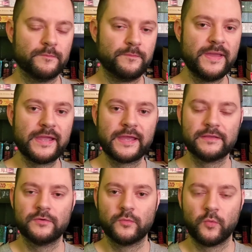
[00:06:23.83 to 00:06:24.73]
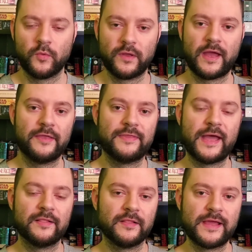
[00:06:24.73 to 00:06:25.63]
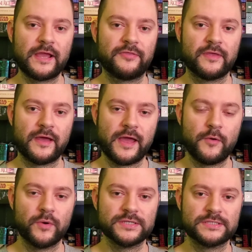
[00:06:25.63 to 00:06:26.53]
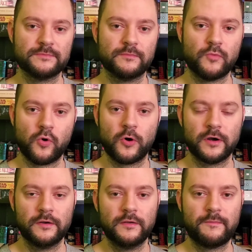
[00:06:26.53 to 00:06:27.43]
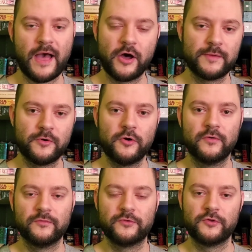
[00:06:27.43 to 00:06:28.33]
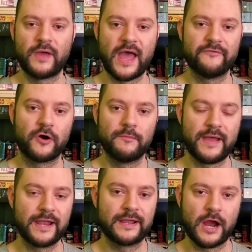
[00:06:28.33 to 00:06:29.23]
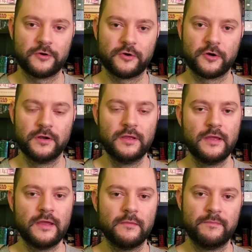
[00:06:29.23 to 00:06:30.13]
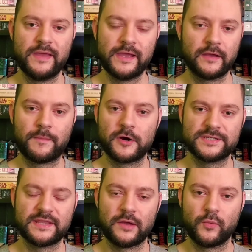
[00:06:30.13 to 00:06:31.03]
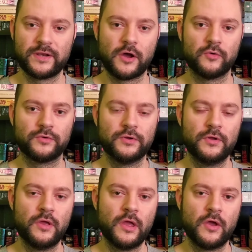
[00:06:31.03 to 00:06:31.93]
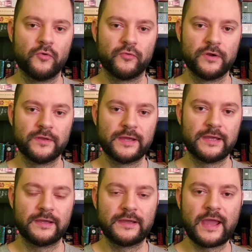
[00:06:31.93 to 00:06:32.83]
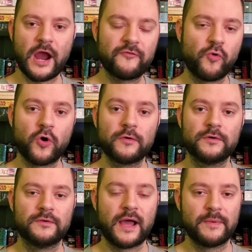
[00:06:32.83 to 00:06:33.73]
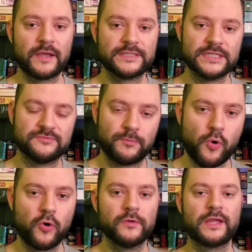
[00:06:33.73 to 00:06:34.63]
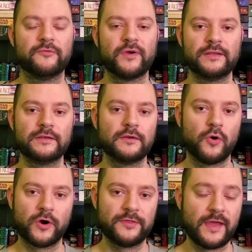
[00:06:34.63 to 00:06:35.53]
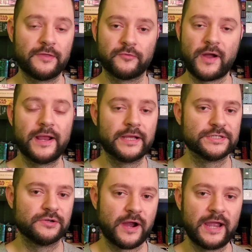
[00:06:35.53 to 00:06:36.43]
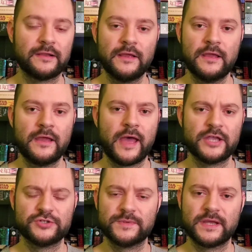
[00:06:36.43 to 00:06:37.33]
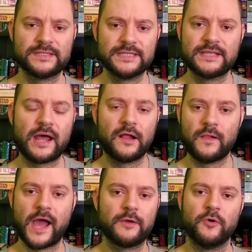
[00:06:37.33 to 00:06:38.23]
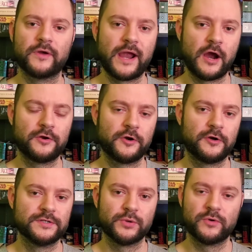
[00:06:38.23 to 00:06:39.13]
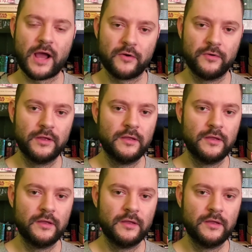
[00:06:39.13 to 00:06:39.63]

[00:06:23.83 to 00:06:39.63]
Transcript: being it at that length, uh, it was more palatable to have our main character being a person that we don't really care for, not because he's poorly written or anything. The writing is great. That's just because he's not a likable character, so we're not.